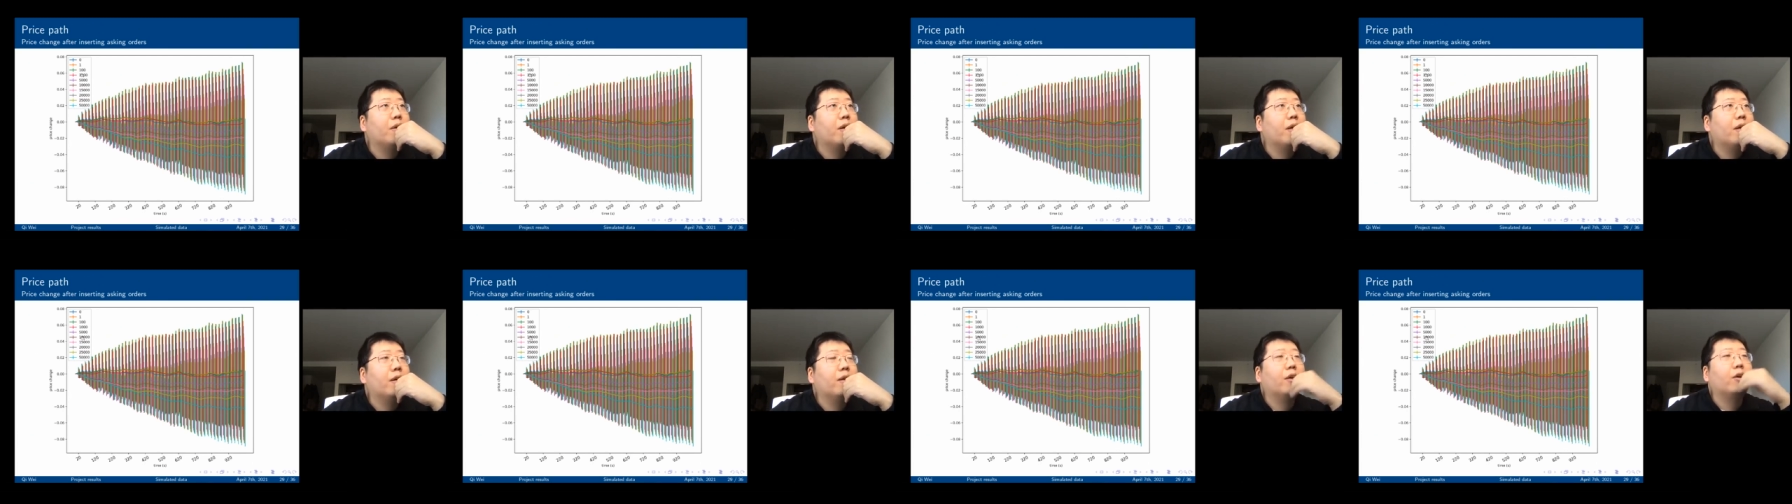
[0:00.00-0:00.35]

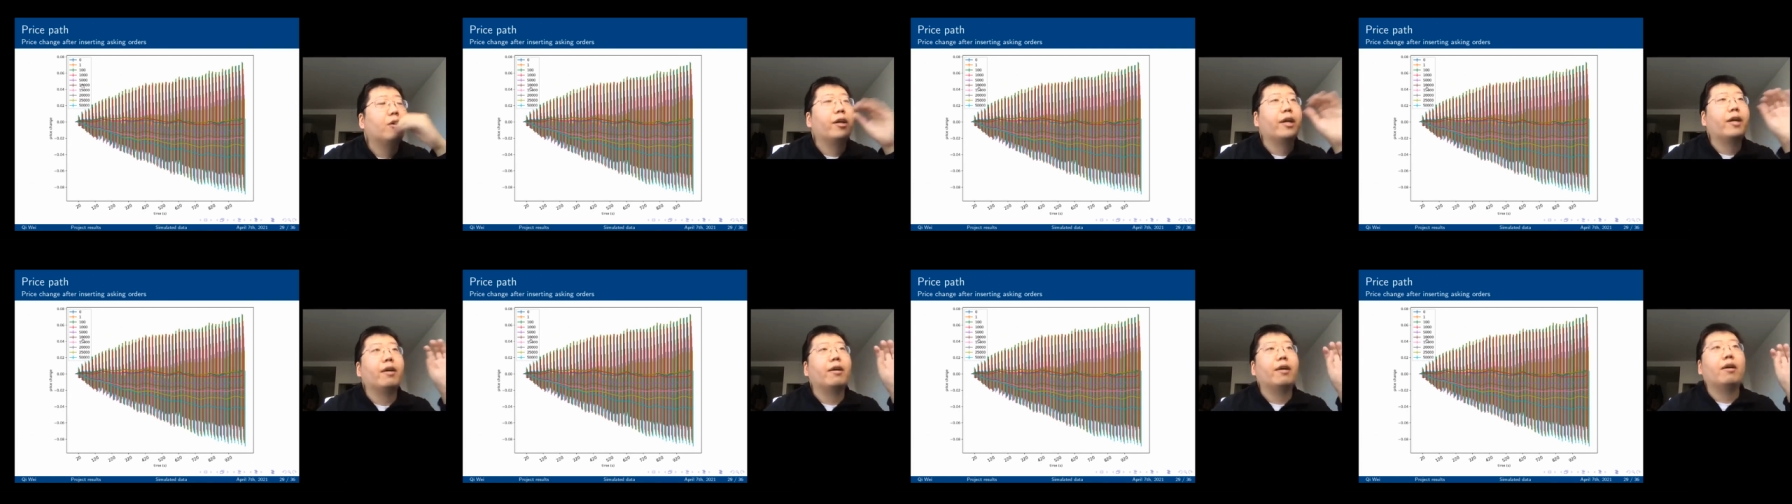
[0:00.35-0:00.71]

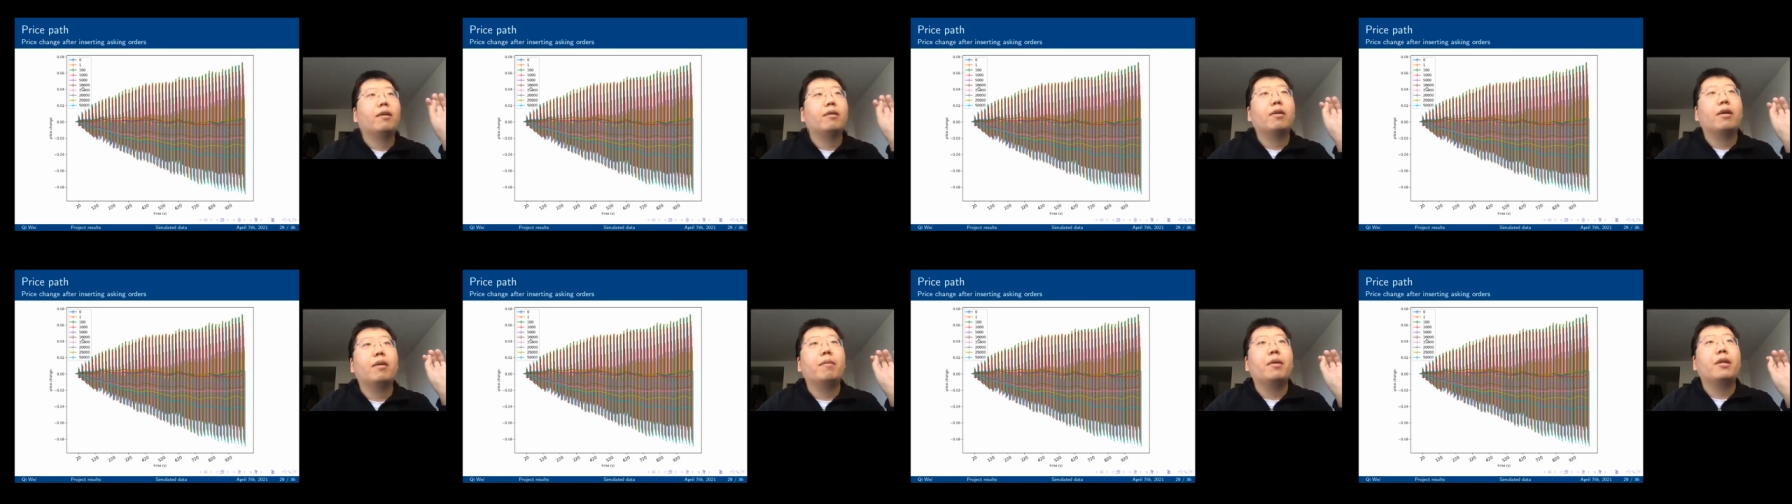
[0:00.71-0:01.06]
Okay,
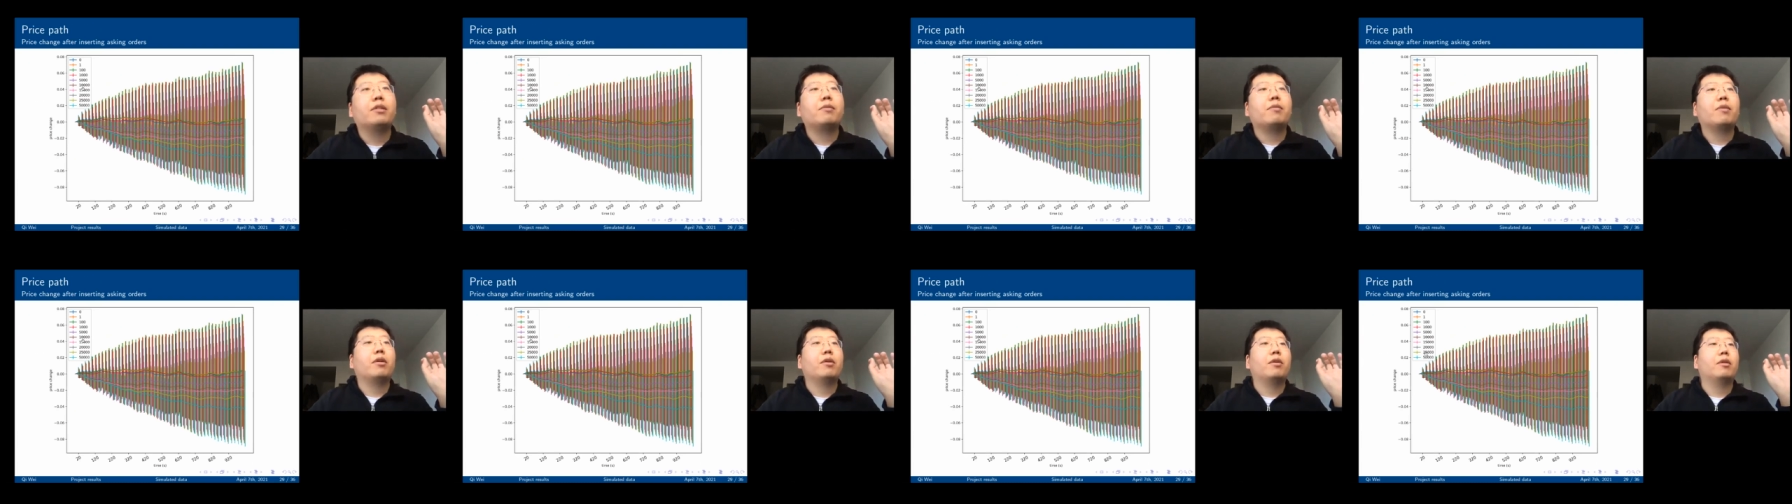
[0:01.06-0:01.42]
let me
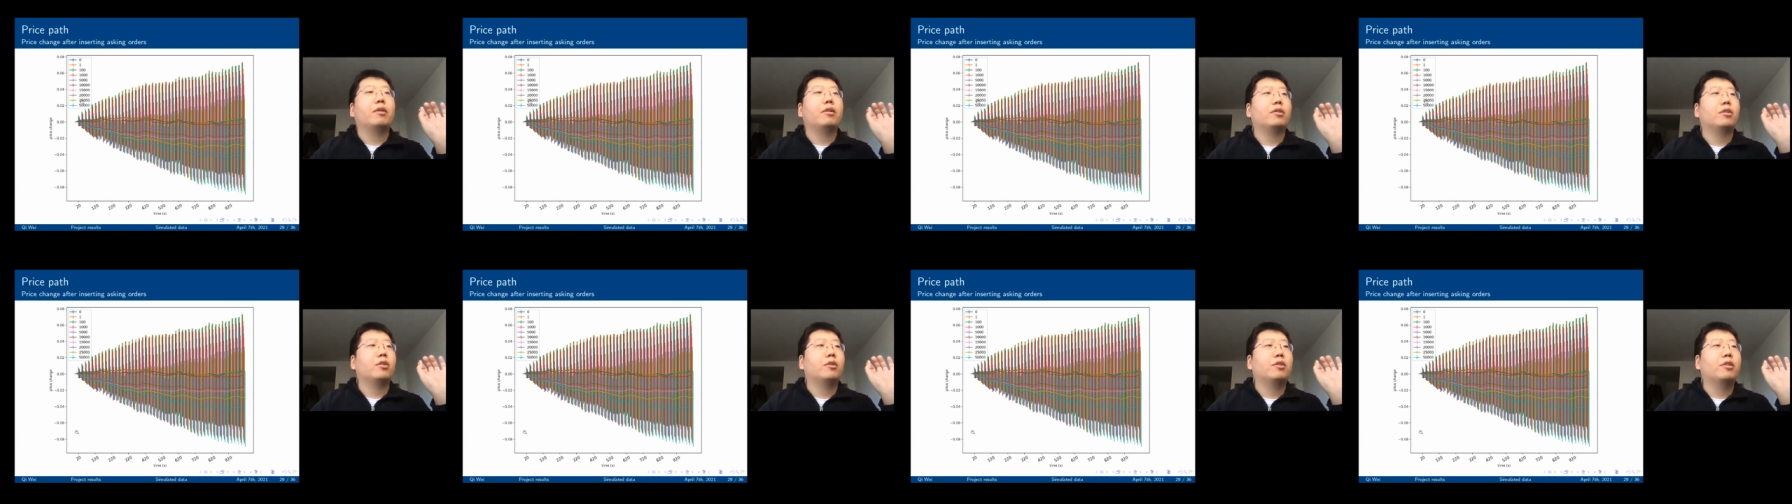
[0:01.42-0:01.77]
explain.
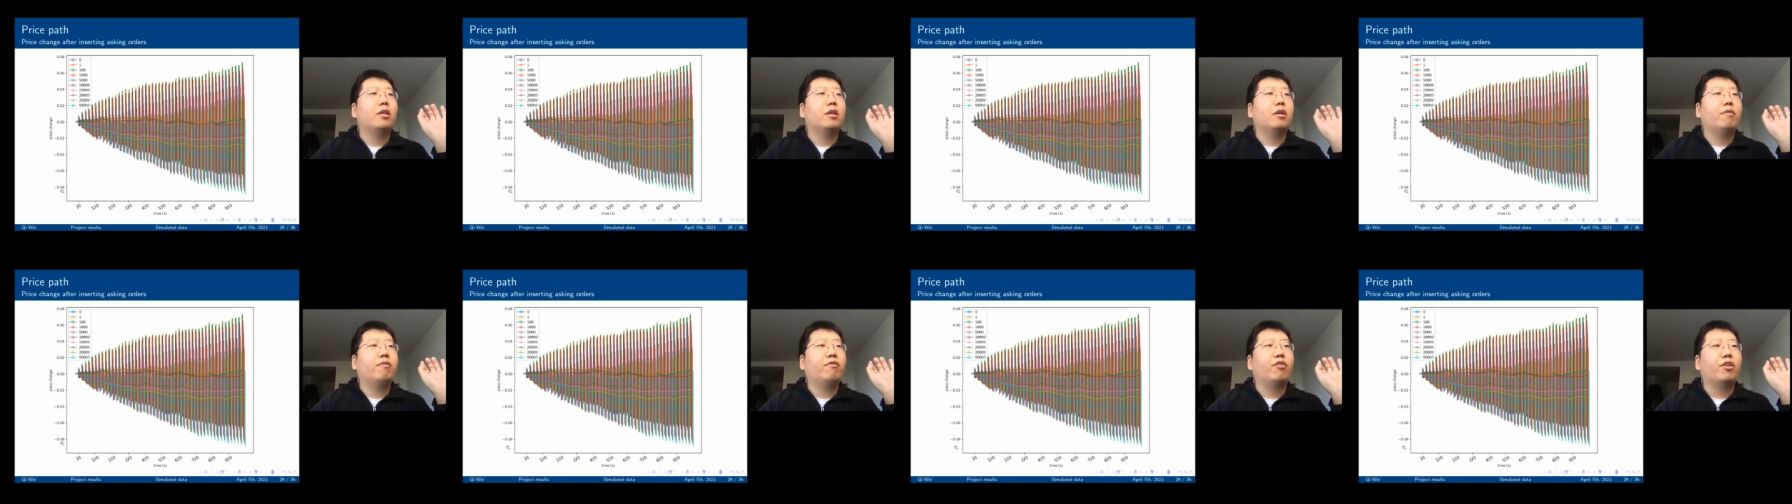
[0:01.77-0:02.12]
So
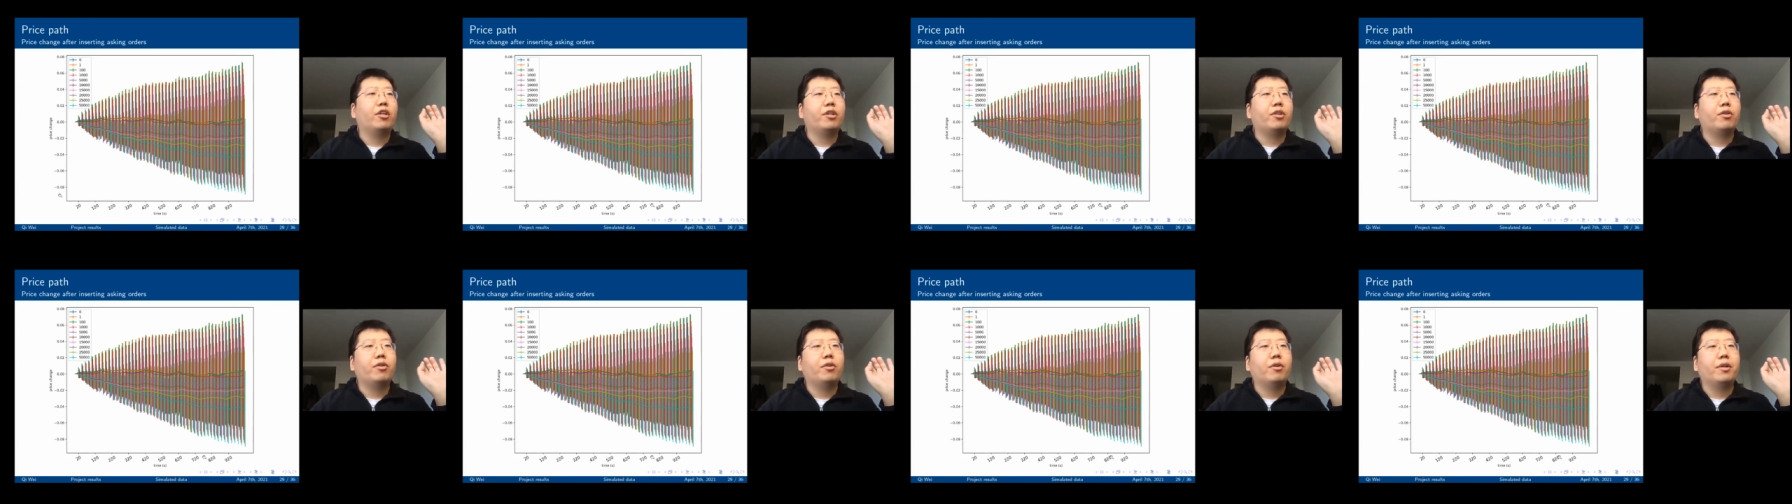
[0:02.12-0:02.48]
the
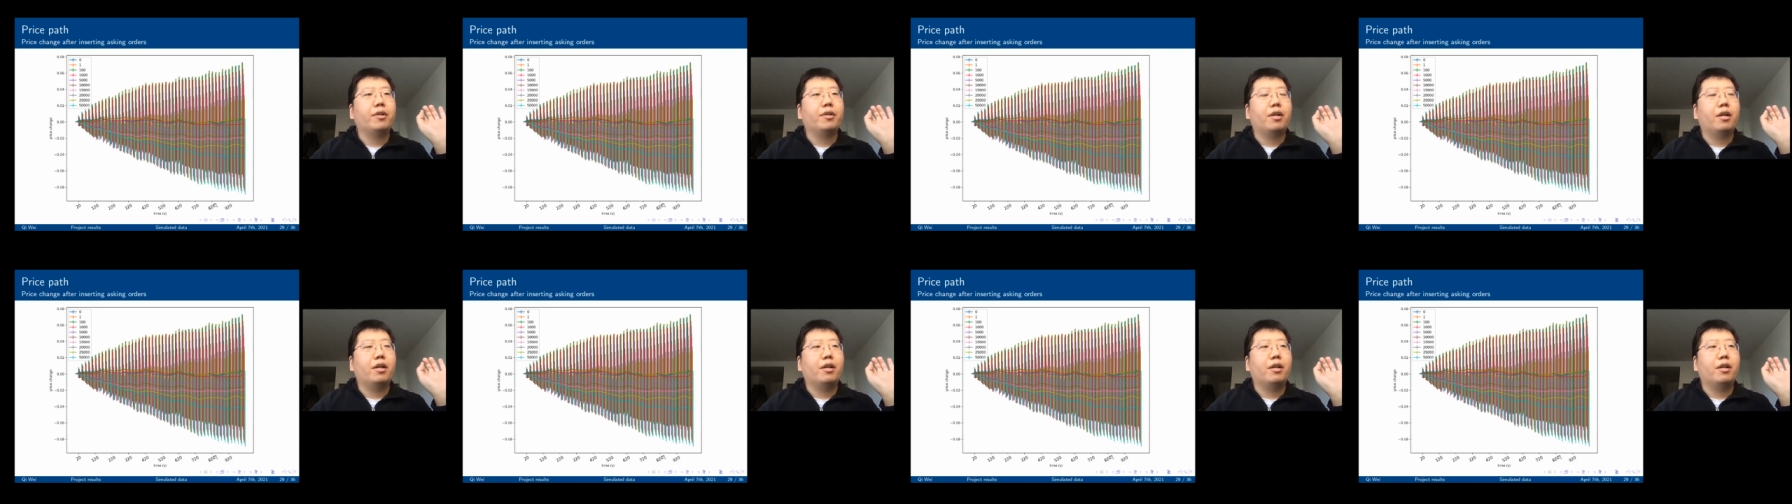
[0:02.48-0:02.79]
vertical,